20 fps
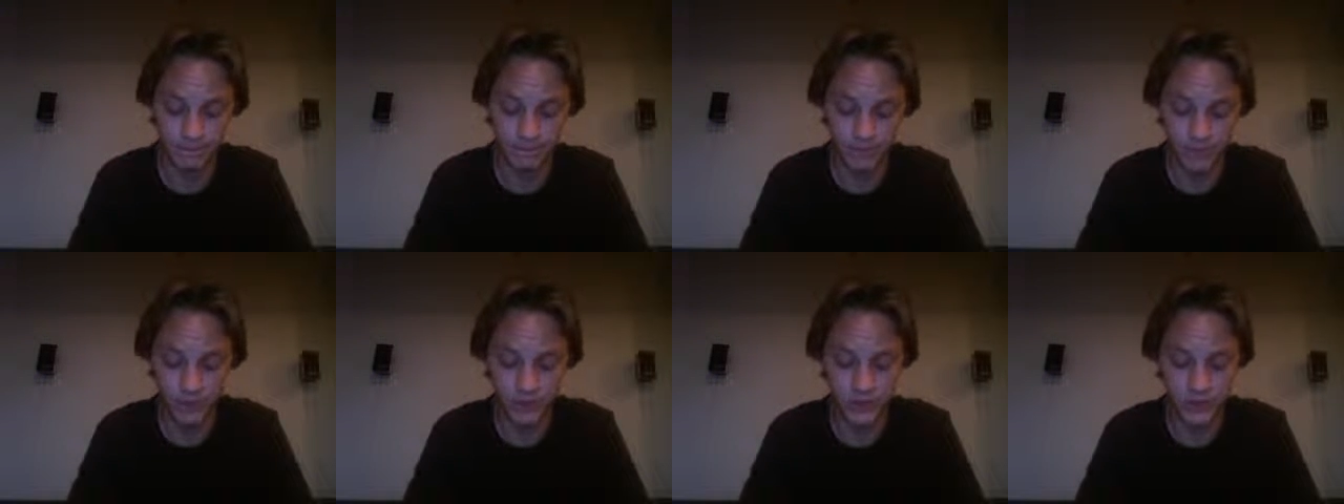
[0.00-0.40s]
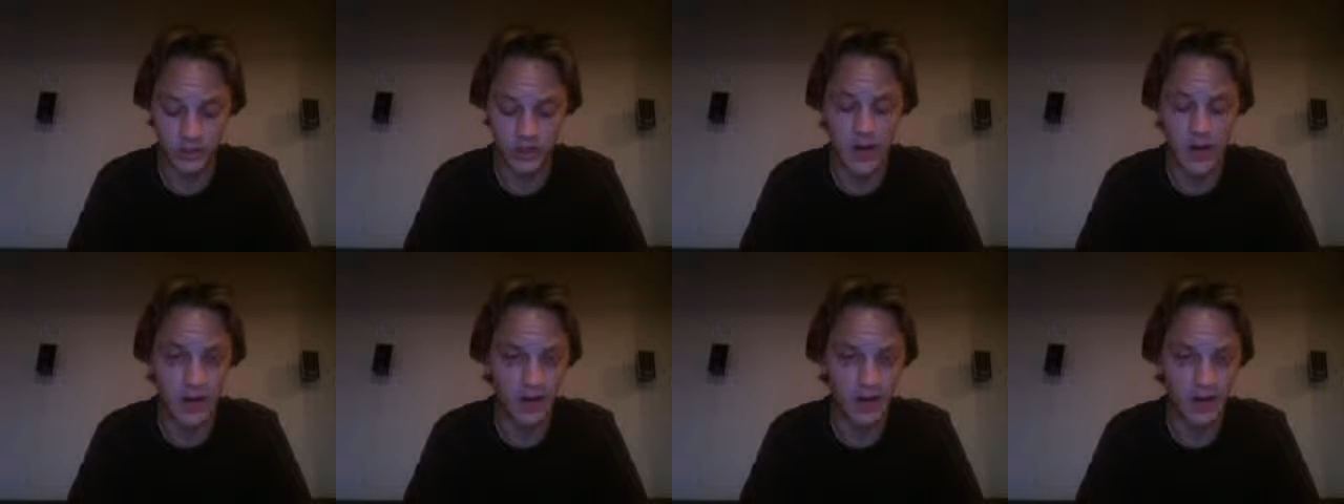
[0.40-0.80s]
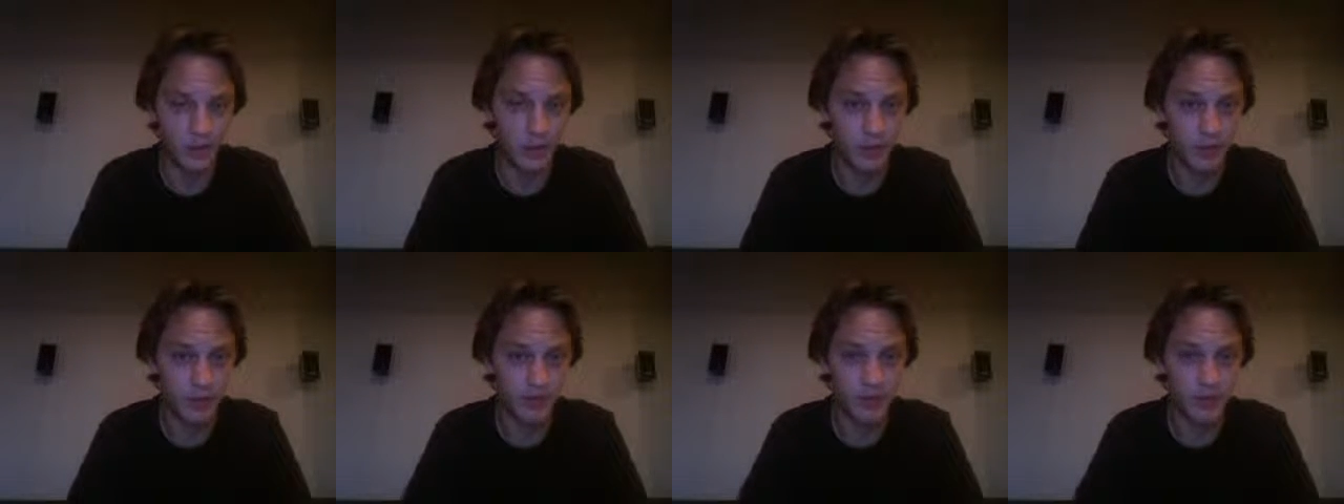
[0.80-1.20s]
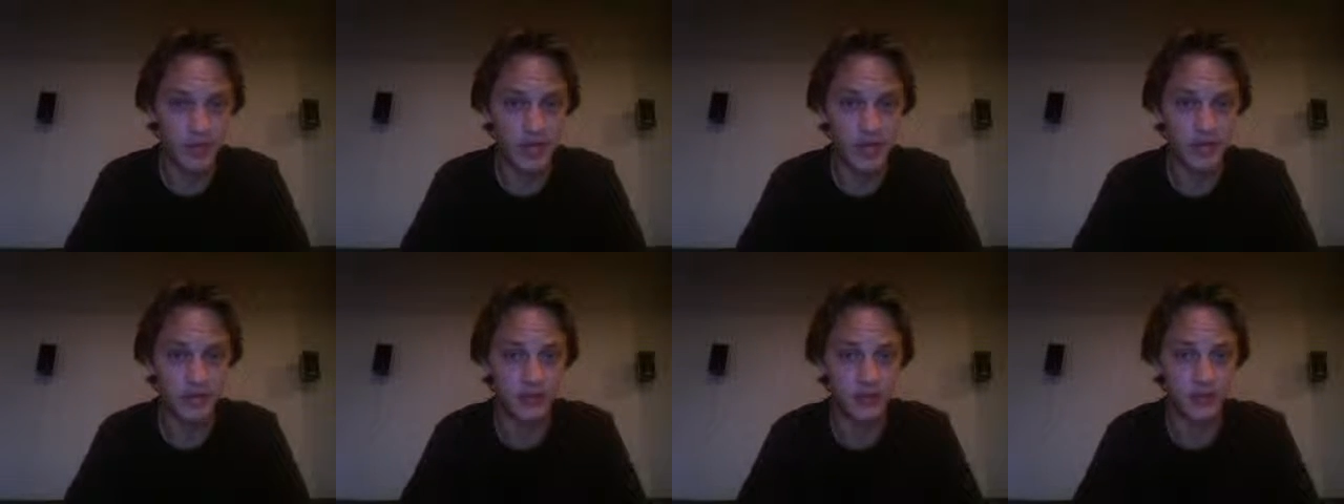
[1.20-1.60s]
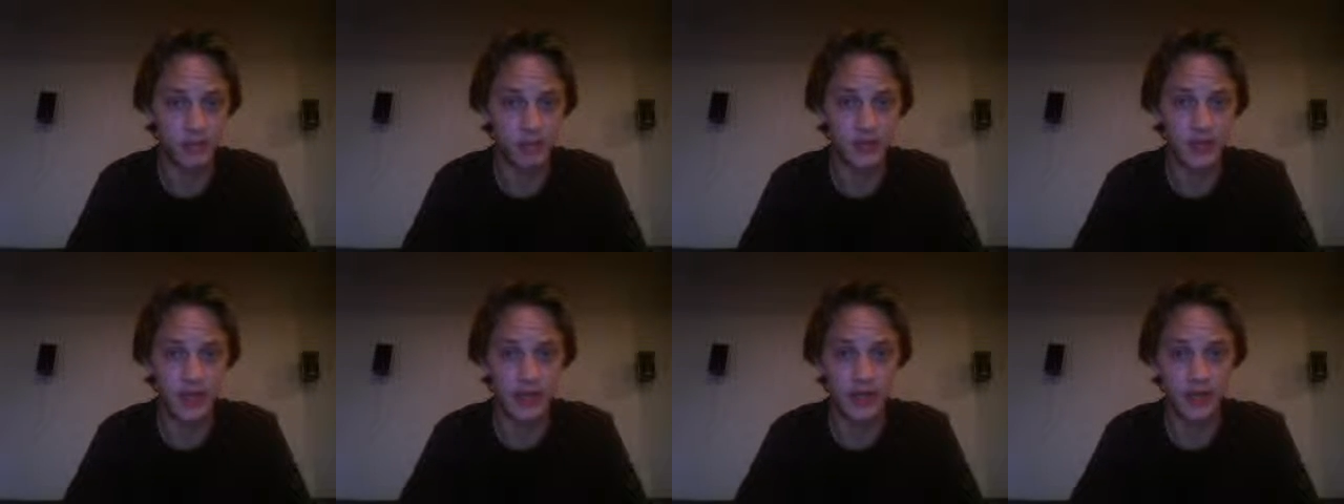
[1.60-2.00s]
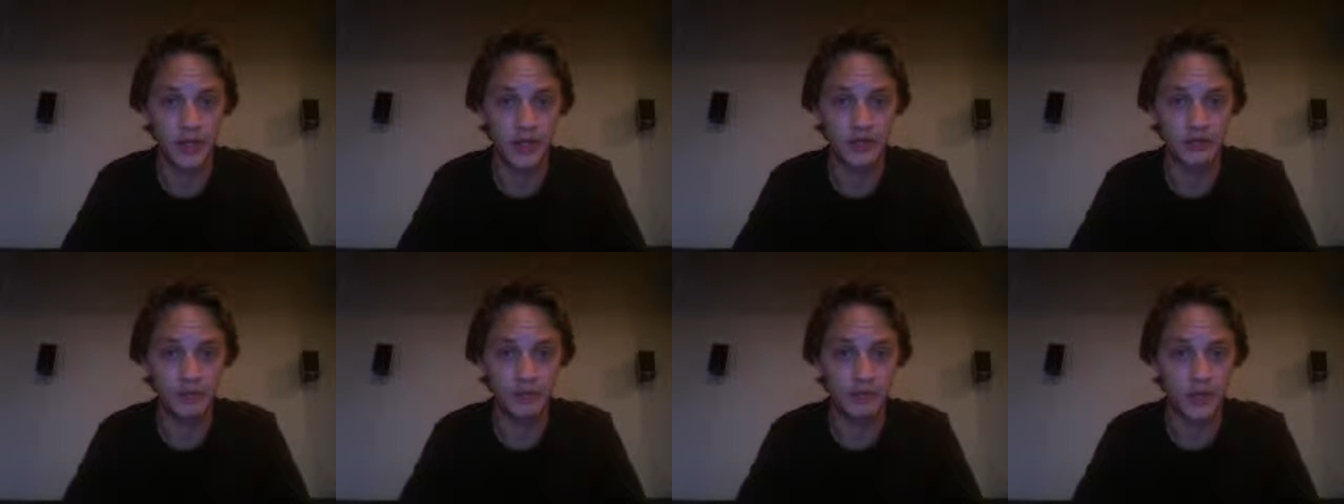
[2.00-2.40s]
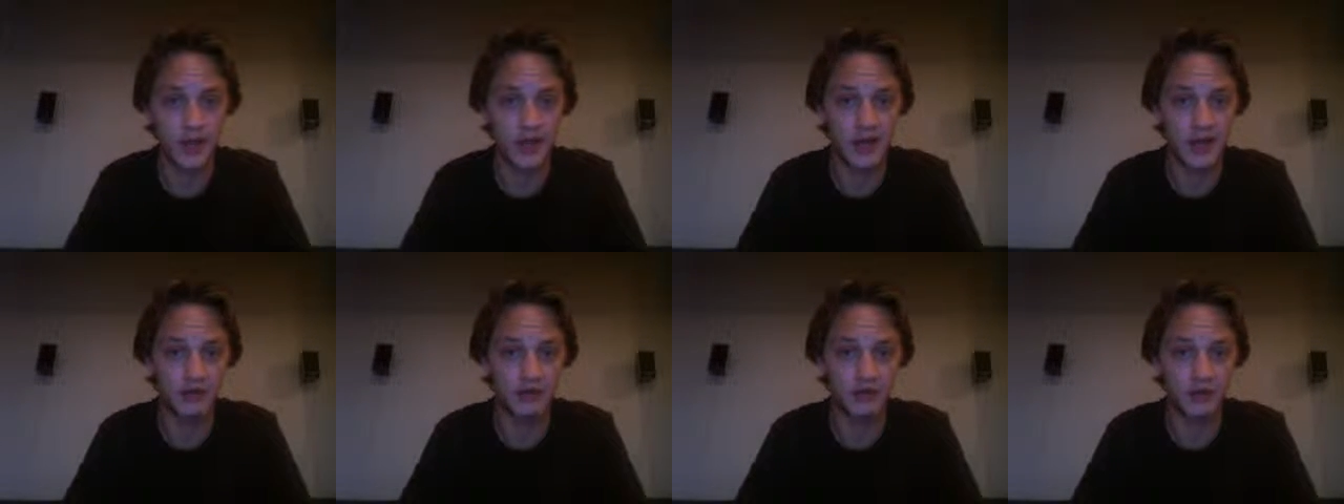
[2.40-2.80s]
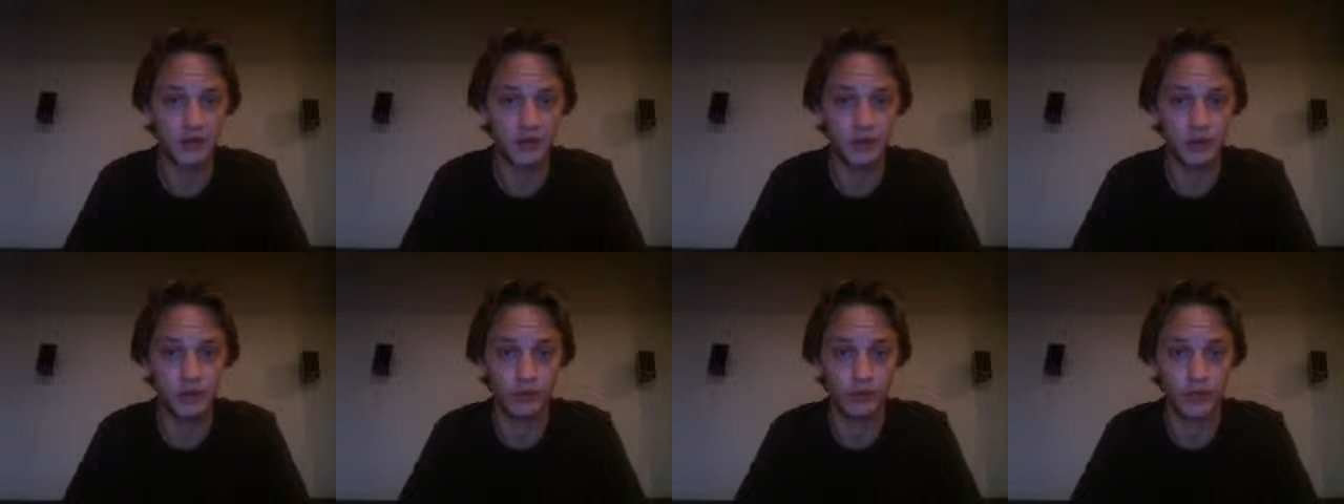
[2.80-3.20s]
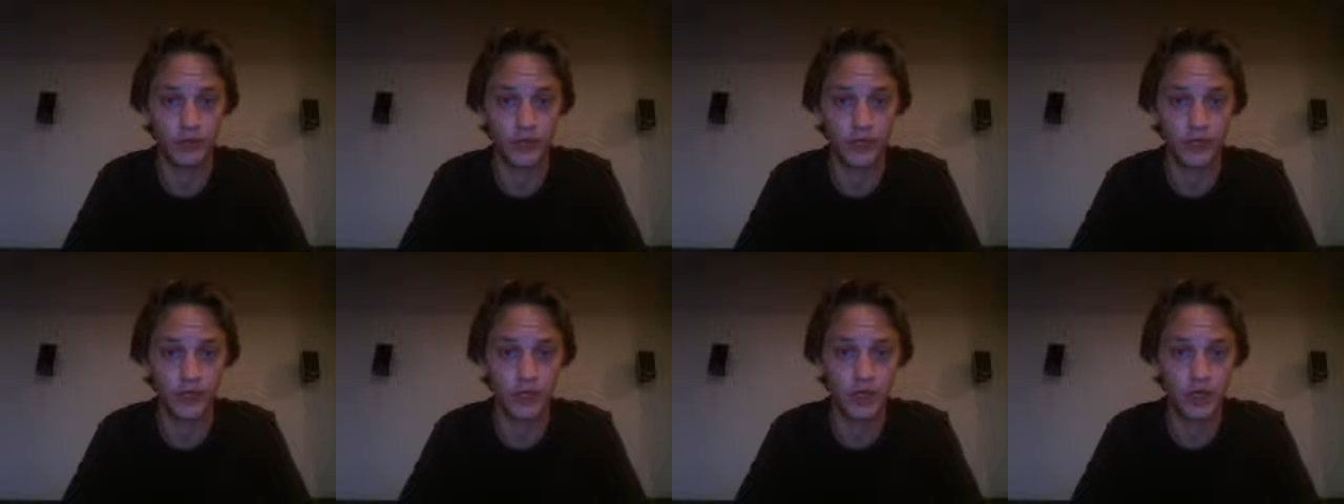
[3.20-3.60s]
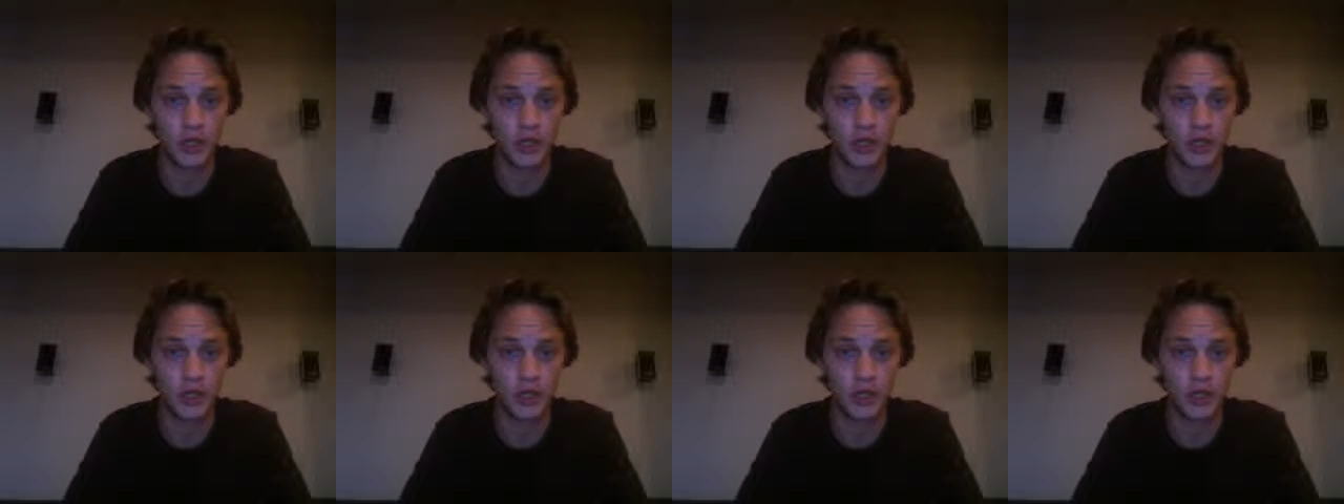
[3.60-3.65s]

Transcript: it's kind of a pain in the ass to play if you have a really